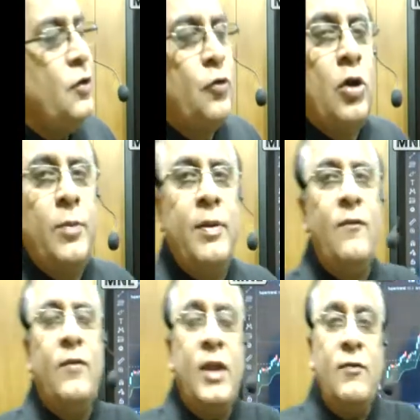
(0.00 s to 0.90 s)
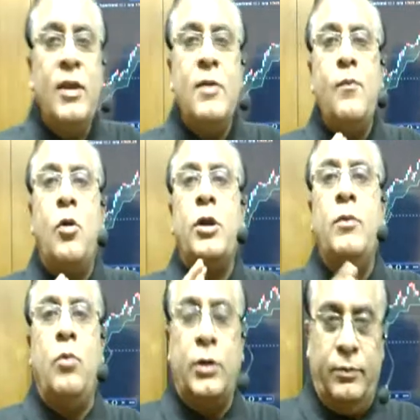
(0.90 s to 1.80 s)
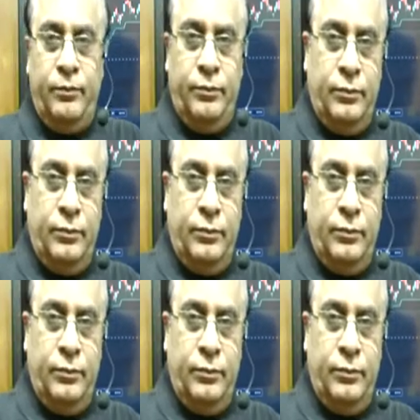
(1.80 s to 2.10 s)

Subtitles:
is going to be a very, very important bottom.